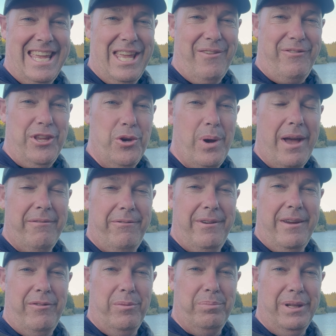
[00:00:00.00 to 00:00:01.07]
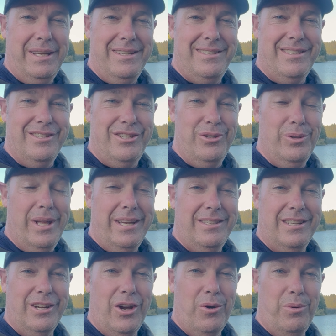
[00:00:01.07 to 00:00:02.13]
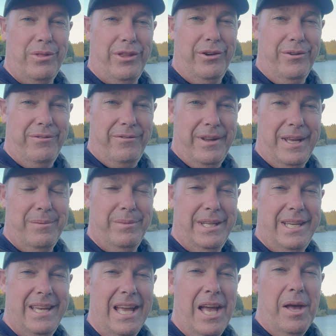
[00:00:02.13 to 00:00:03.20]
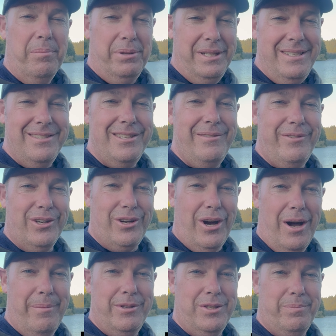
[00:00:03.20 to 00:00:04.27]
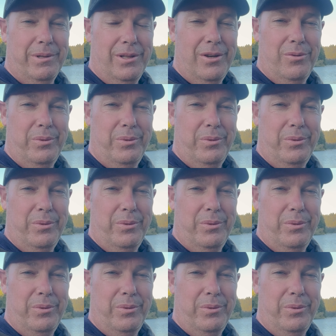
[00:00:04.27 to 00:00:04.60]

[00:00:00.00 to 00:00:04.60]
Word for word: If you have favorite places you like to go with your family, please leave your comments below.